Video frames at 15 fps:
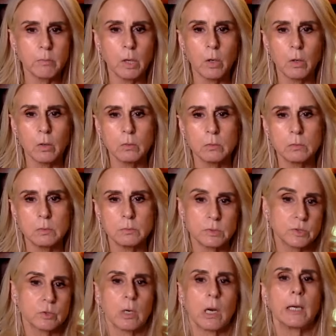mode,
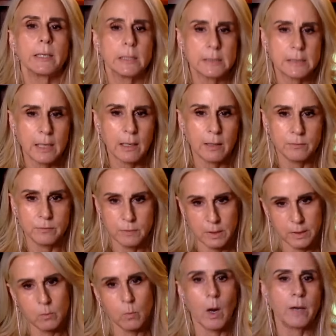try not to have
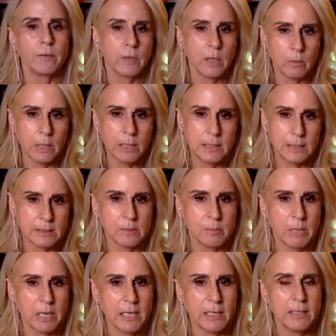like Wi-Fi right next to
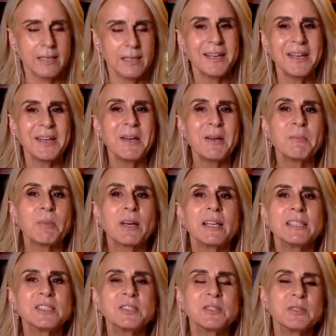my head. But
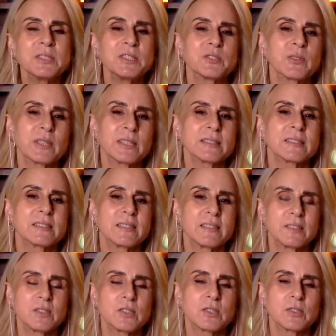I do enjoy
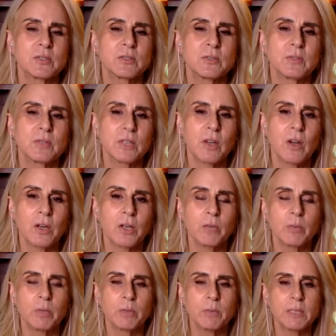listening to an
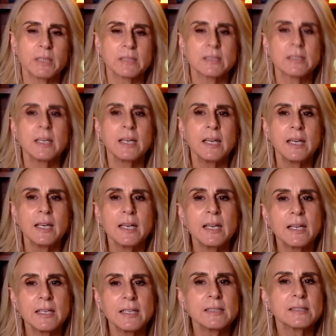audiobook because
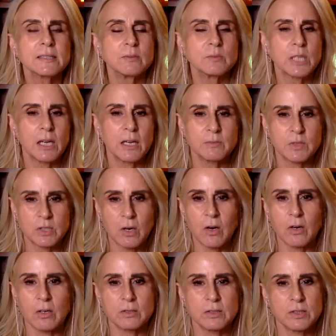it is sometimes
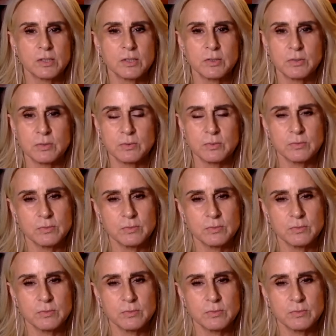hard to